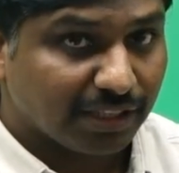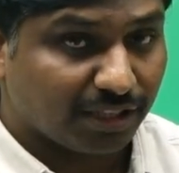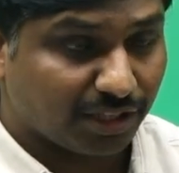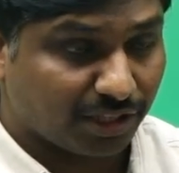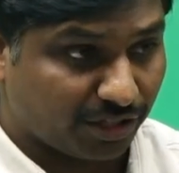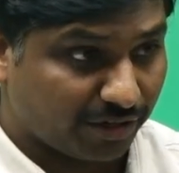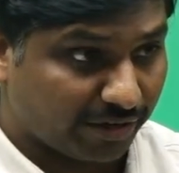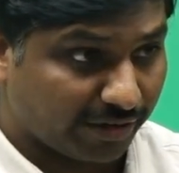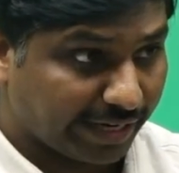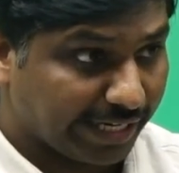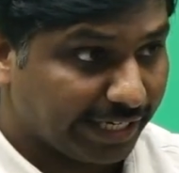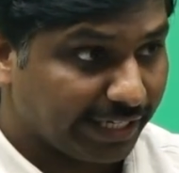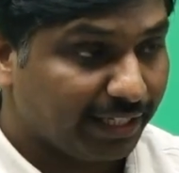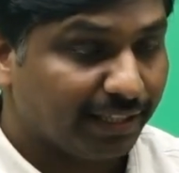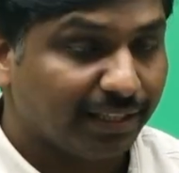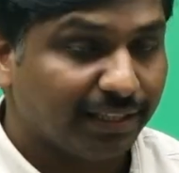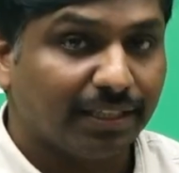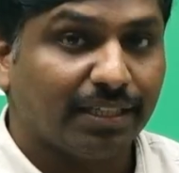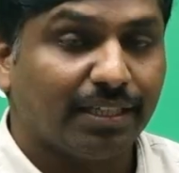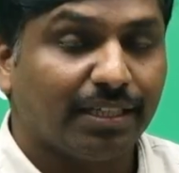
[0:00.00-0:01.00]
dry
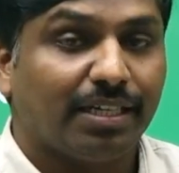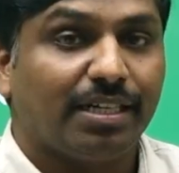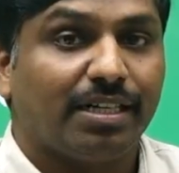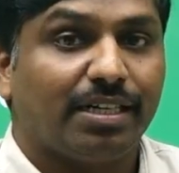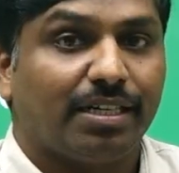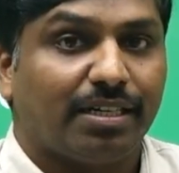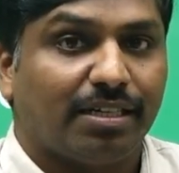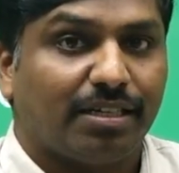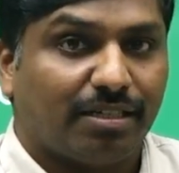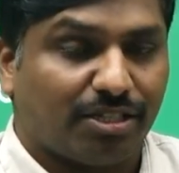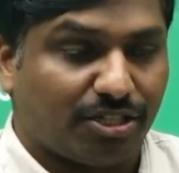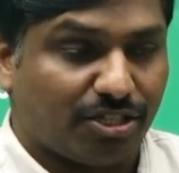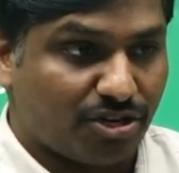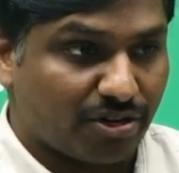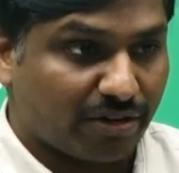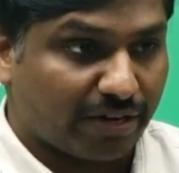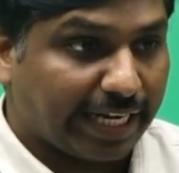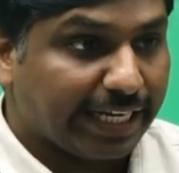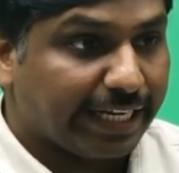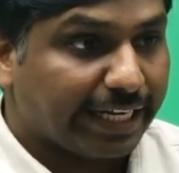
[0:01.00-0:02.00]

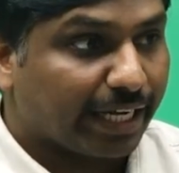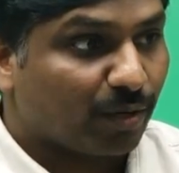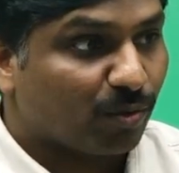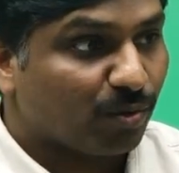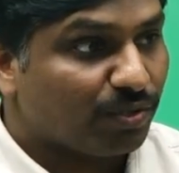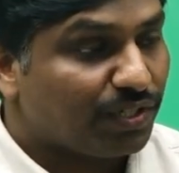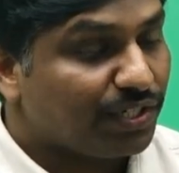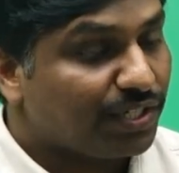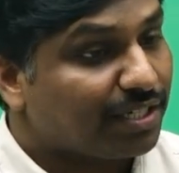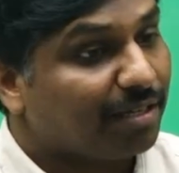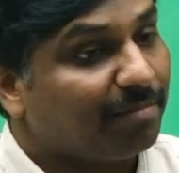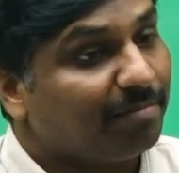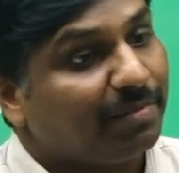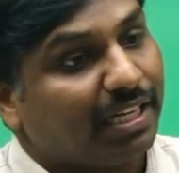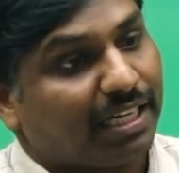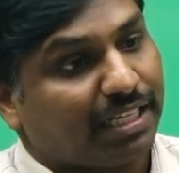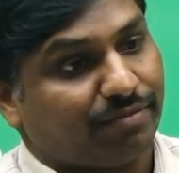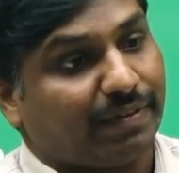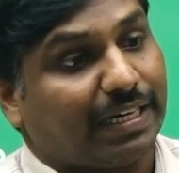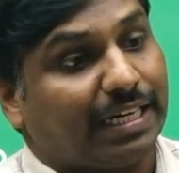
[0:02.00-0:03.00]
ecosystem as
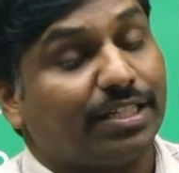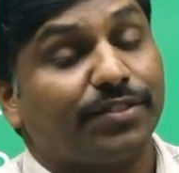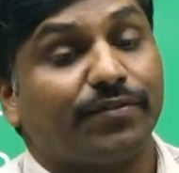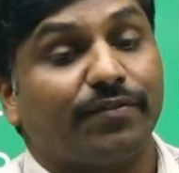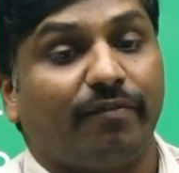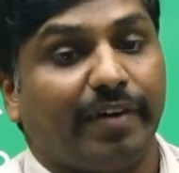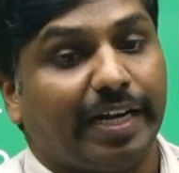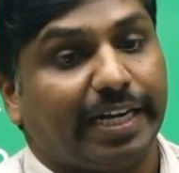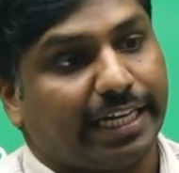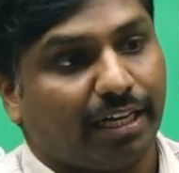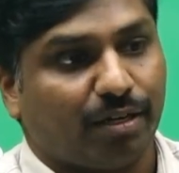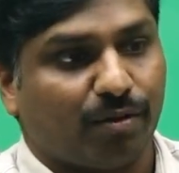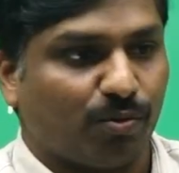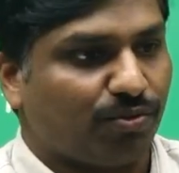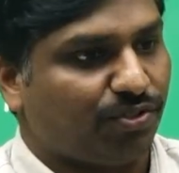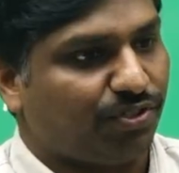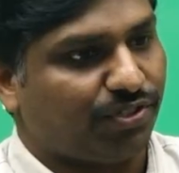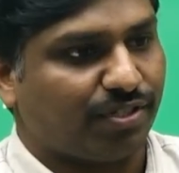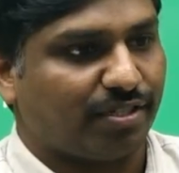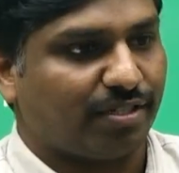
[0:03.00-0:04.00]
well as wet
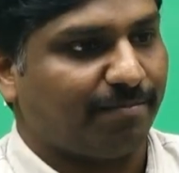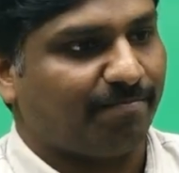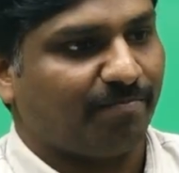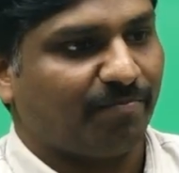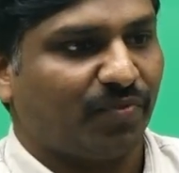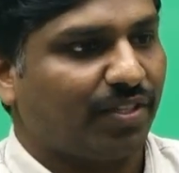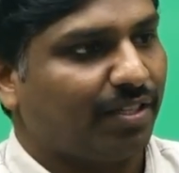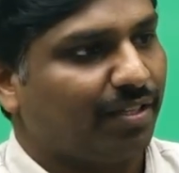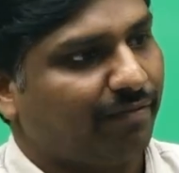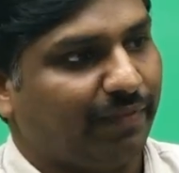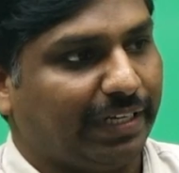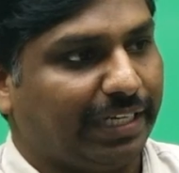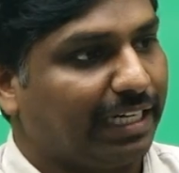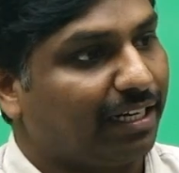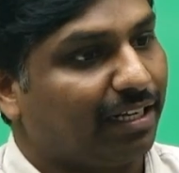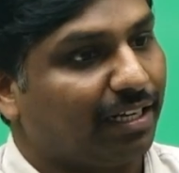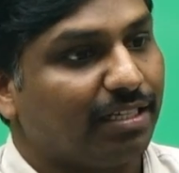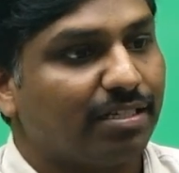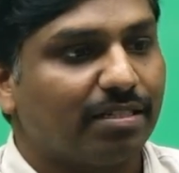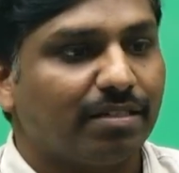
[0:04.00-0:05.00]
ecosystem. We can
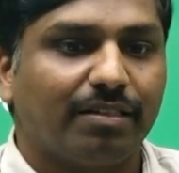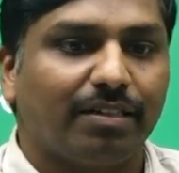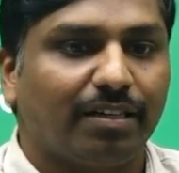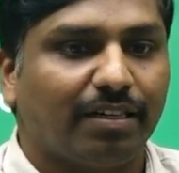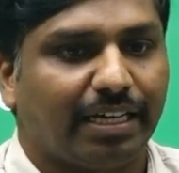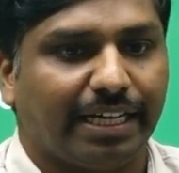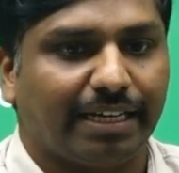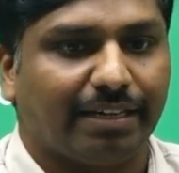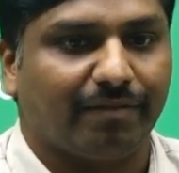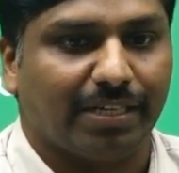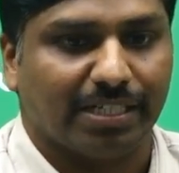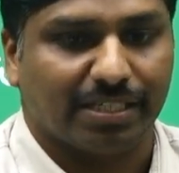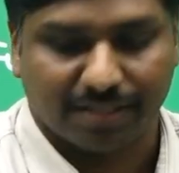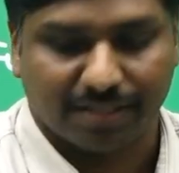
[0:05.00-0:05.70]
consider likewise.